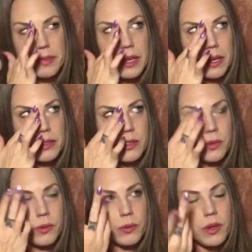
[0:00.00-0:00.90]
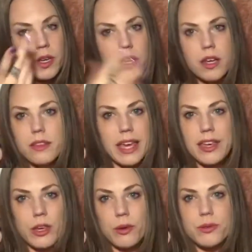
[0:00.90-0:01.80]
And so
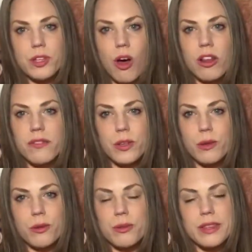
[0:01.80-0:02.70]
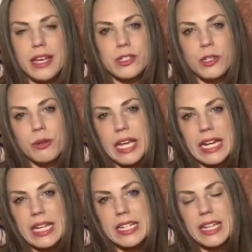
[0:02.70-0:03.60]
thank you to all of you that
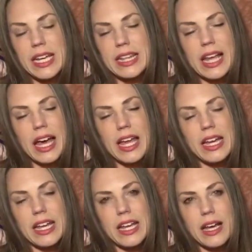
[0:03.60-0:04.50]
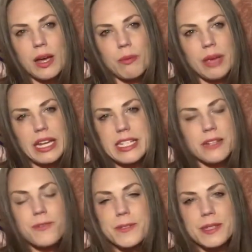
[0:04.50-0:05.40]
donated and that made a
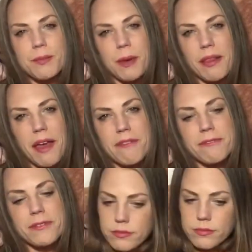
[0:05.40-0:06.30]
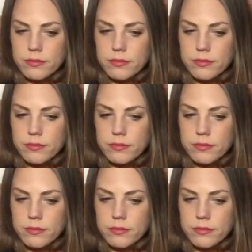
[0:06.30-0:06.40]
difference in my life.